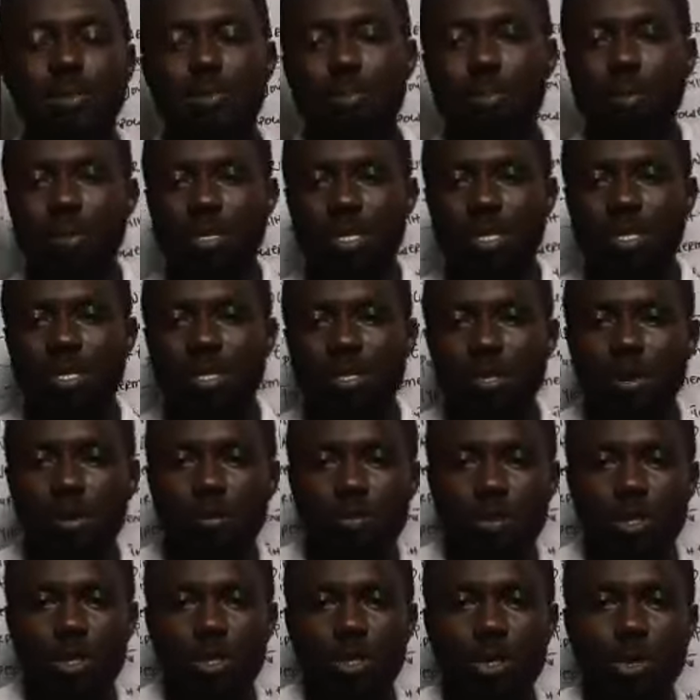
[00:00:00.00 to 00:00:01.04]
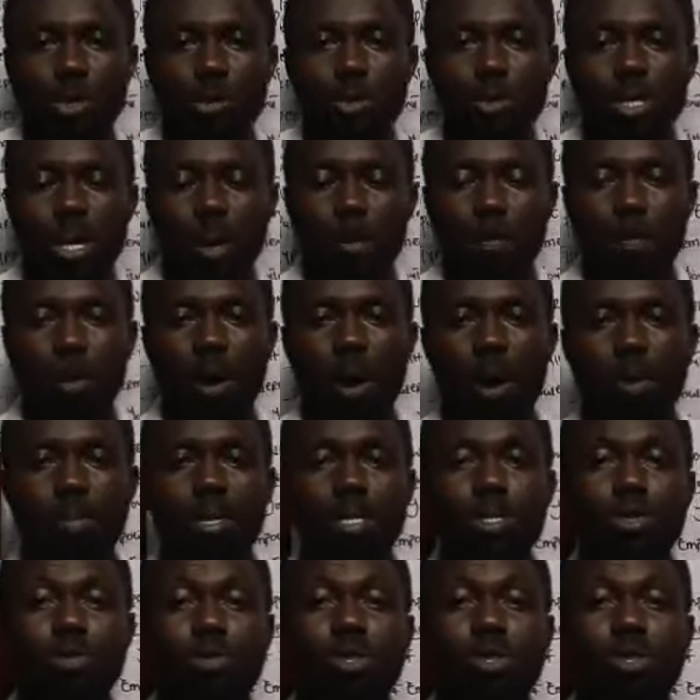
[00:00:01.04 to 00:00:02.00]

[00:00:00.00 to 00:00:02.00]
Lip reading: importance of youth empowerment?